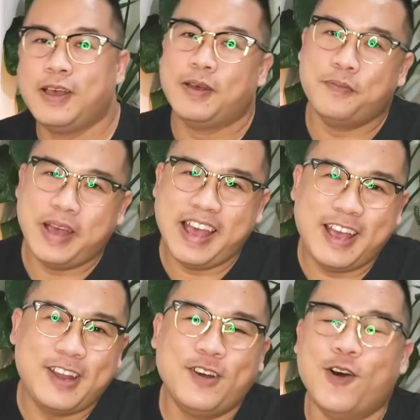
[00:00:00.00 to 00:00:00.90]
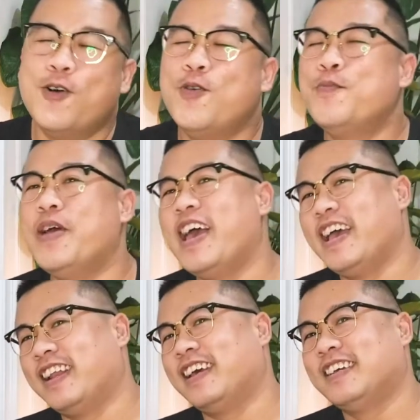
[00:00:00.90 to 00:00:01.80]
Man, oh
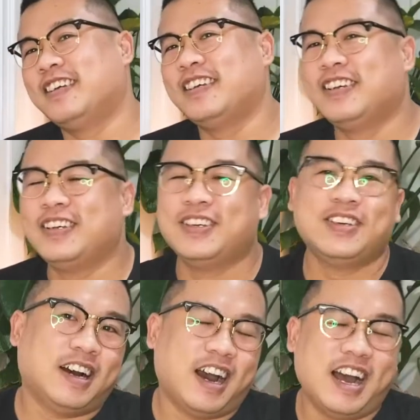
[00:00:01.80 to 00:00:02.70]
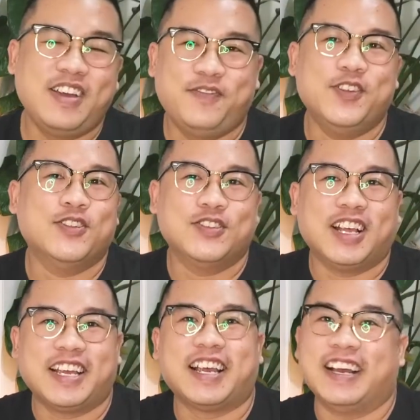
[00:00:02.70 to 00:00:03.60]
man, I feel
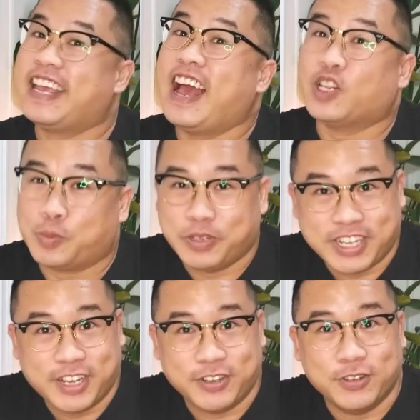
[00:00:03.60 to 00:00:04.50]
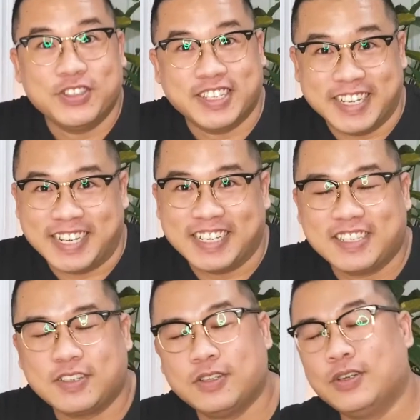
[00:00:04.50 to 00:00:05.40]
like a couch potato today.
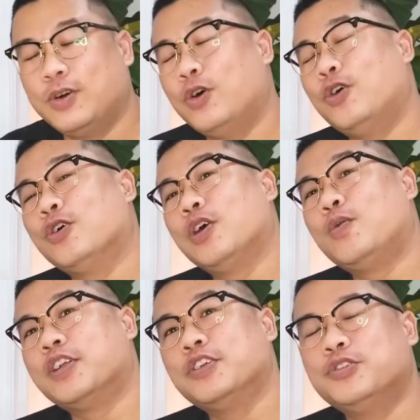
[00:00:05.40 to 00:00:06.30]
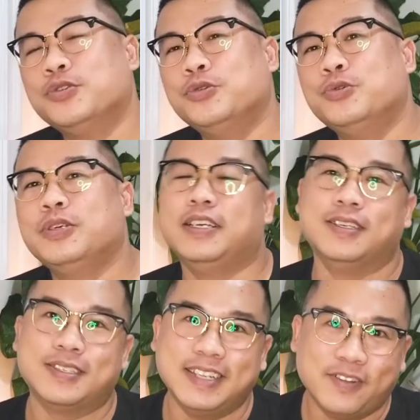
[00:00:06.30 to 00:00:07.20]
All I want to do
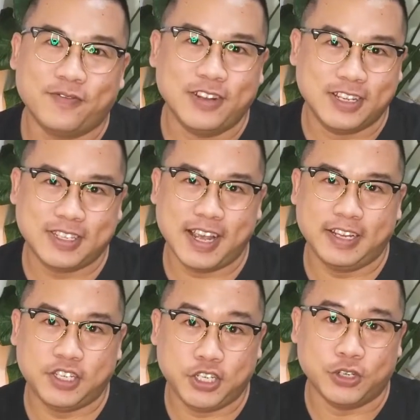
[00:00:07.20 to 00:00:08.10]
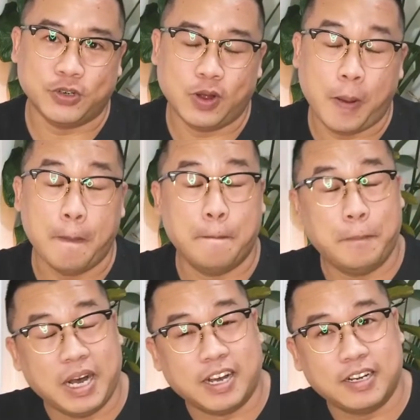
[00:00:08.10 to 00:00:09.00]
is Netflix and chill.
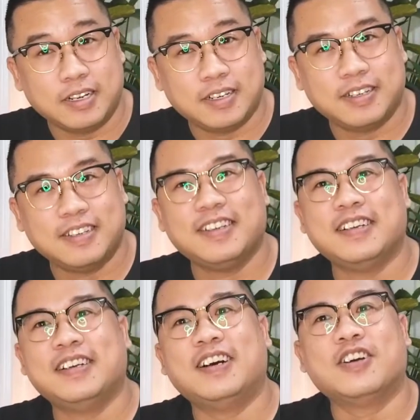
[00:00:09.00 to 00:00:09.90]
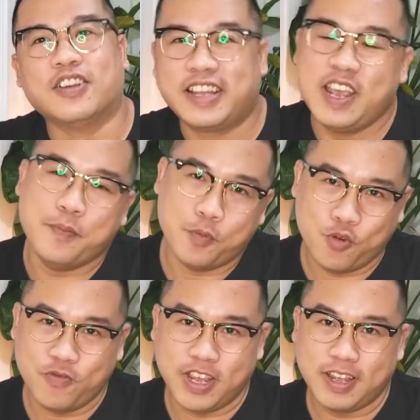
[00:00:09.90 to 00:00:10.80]
But, gotta keep
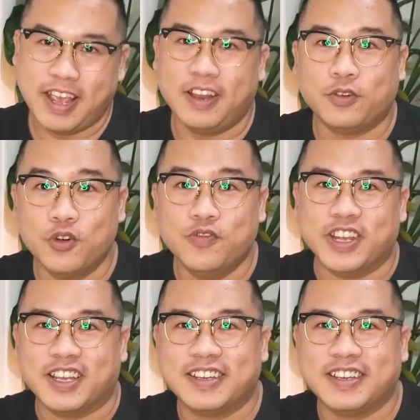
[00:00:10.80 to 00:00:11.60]
moving and grooving.